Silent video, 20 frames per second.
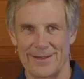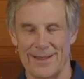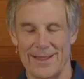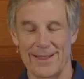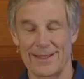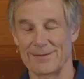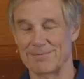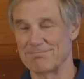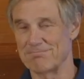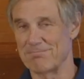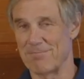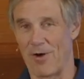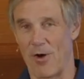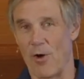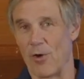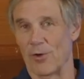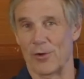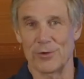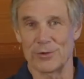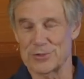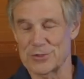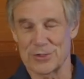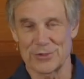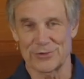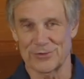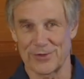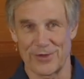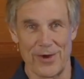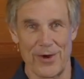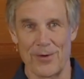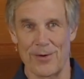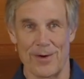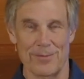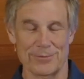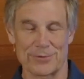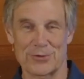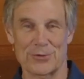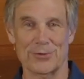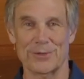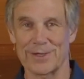And all those years ago,
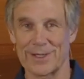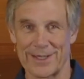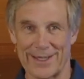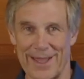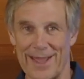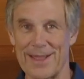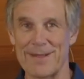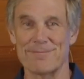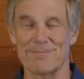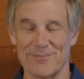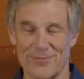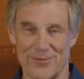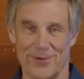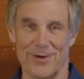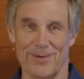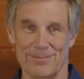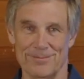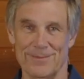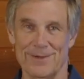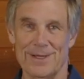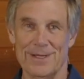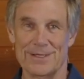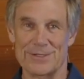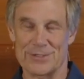I'm sure it came from